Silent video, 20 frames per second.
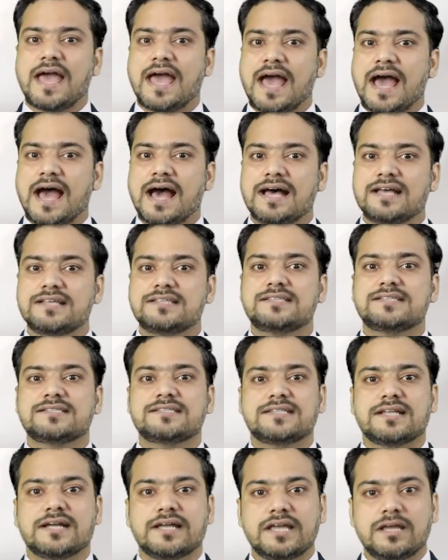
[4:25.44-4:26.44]

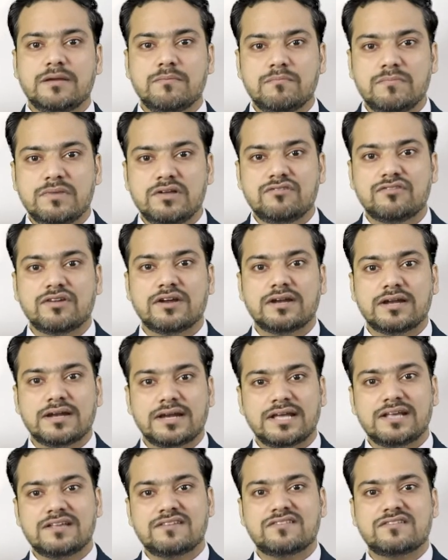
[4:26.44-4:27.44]
As the immediate
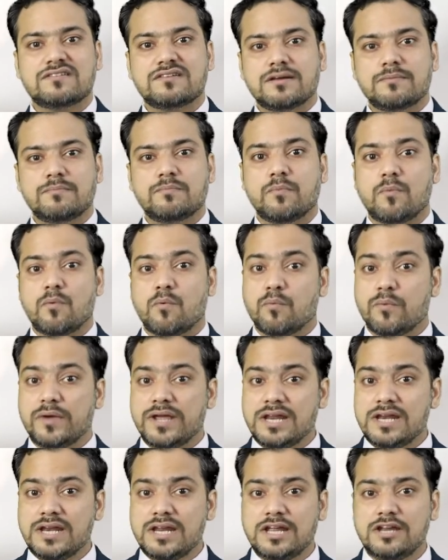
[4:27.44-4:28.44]
next step,
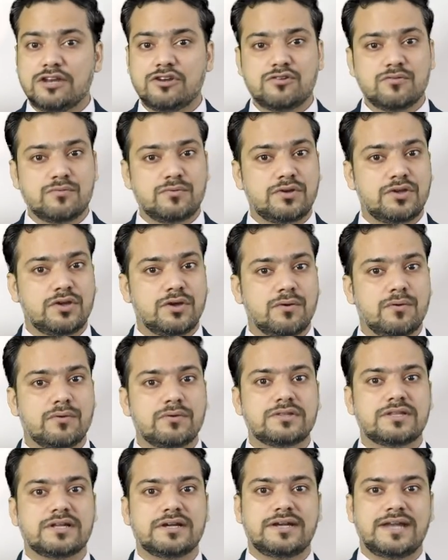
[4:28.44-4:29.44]
we need to
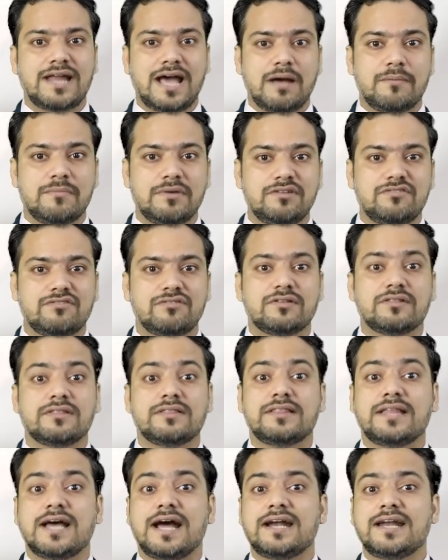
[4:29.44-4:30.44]
cure the damage
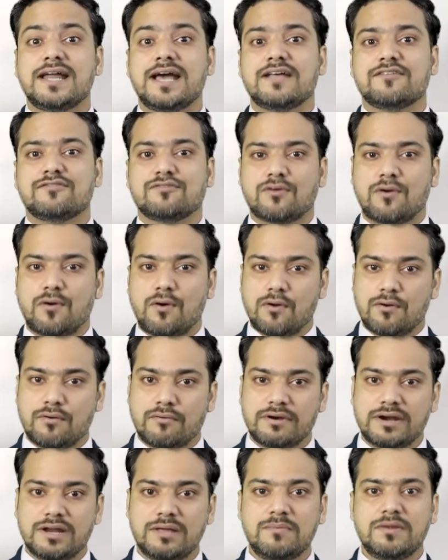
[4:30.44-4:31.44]
that has
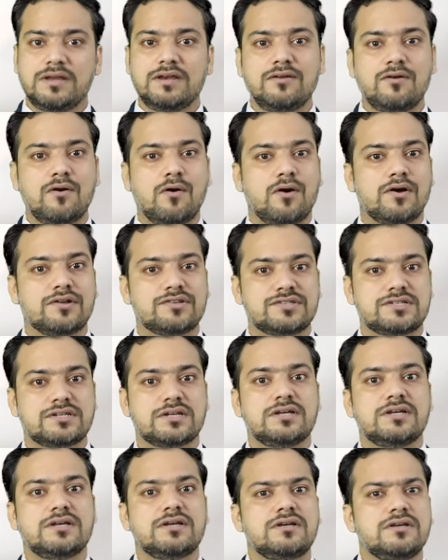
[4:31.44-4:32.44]
already been caused.
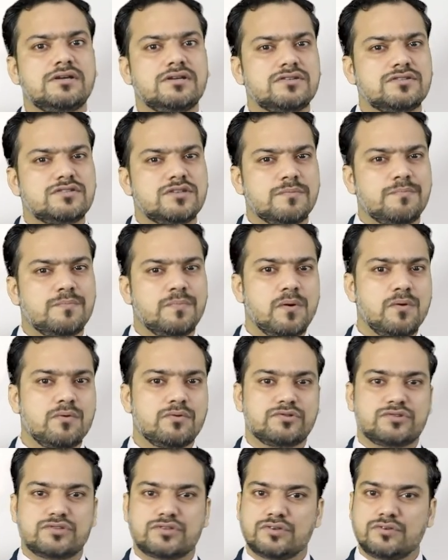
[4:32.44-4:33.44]

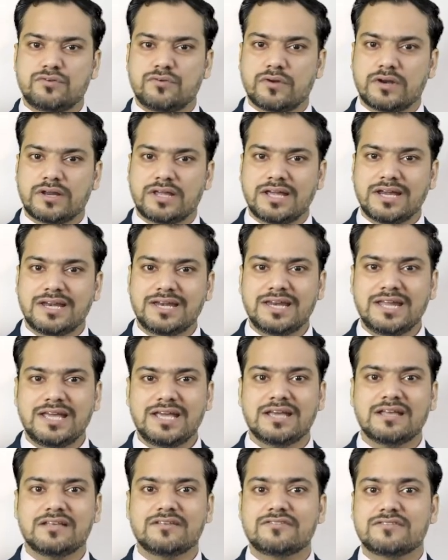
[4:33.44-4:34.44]
Suppose your
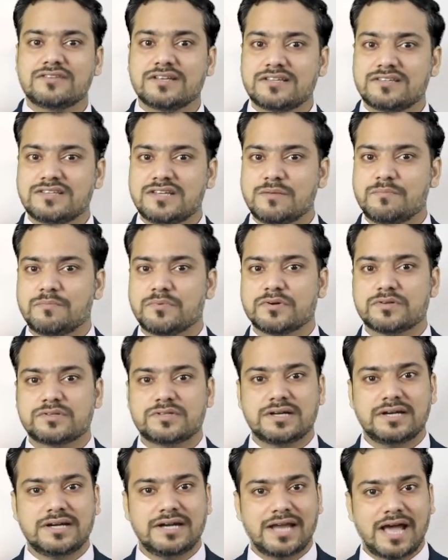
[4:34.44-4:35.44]
kidney is
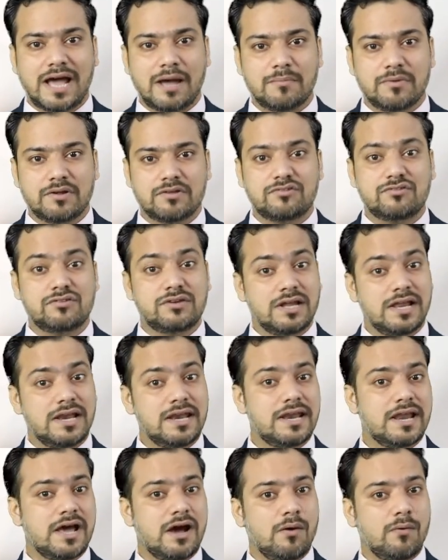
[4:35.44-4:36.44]
60% damaged
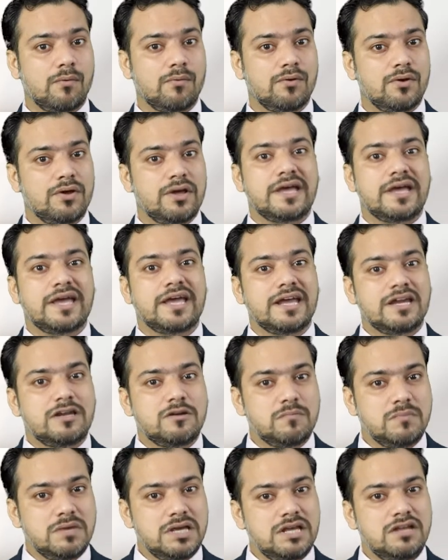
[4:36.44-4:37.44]
till now.
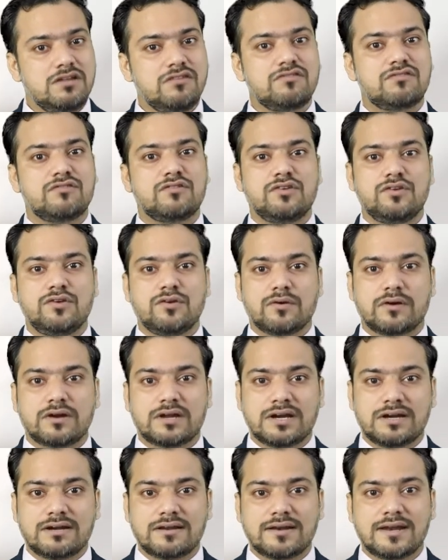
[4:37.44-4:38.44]
It means your
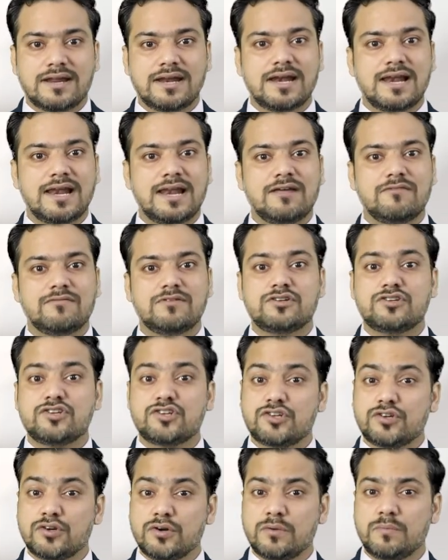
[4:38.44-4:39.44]
creatinine level
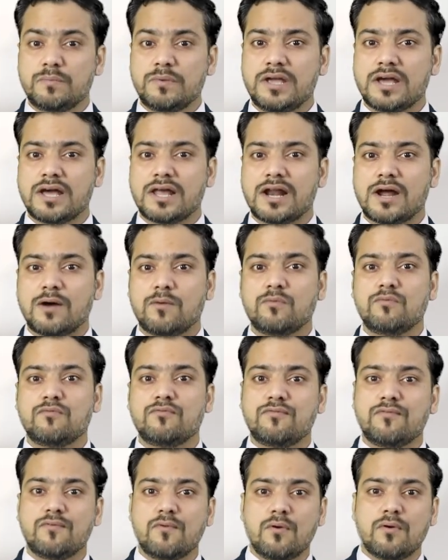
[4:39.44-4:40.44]
should be around
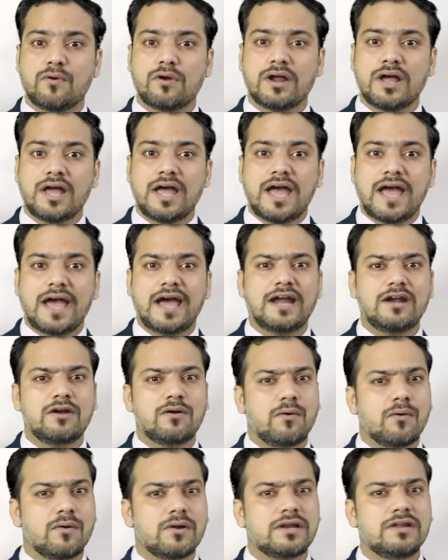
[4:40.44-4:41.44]
4 and
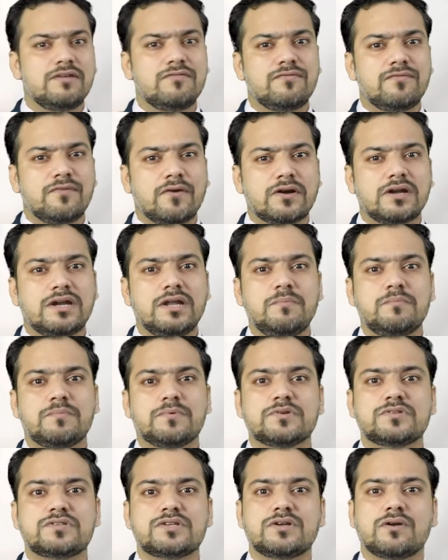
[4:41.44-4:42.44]
only
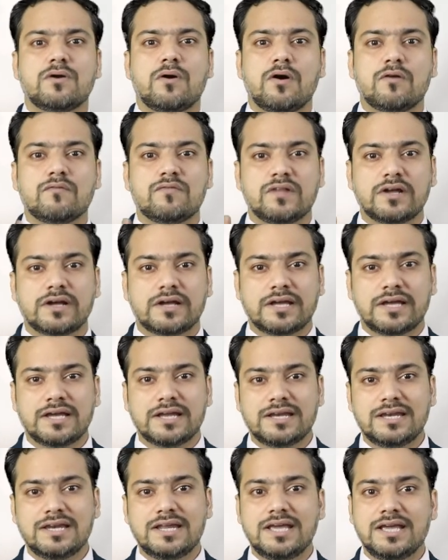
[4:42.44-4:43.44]
40% of the
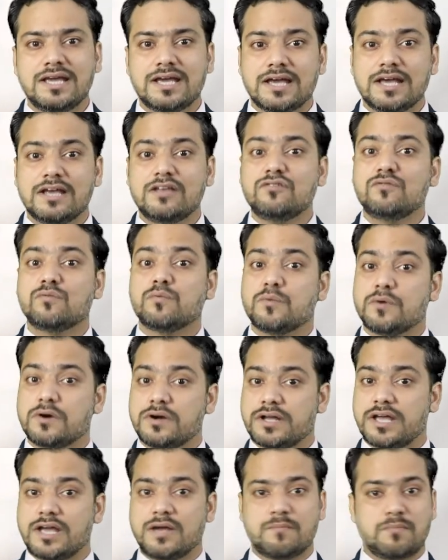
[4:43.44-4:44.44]
kidney is
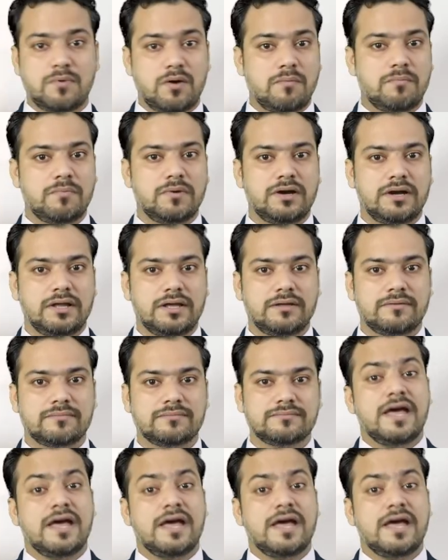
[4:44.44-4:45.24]
working properly.